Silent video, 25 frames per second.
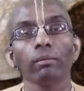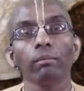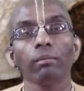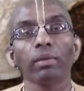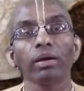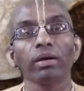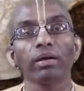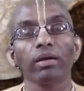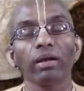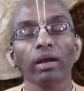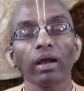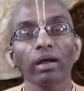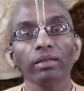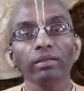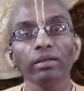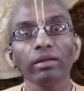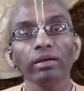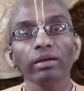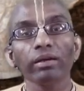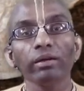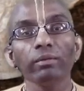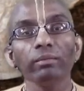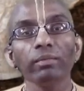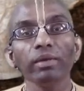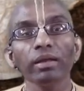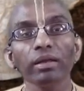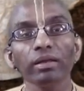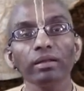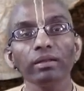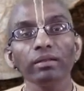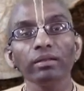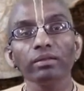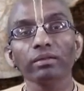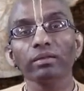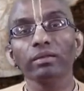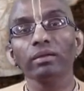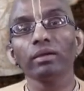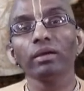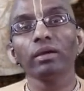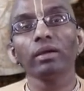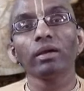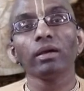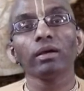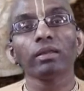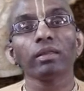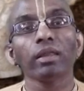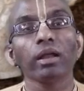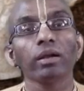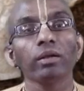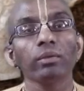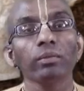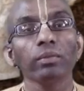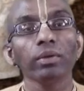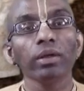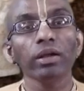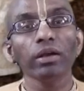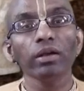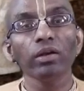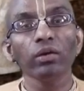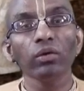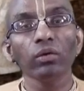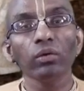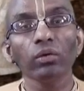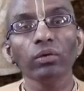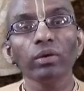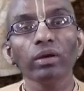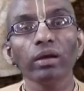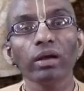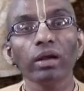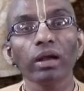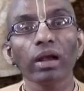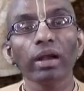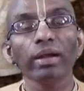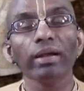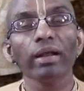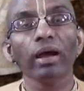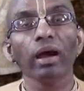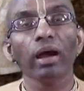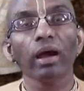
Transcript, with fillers: but rather it means that we don't let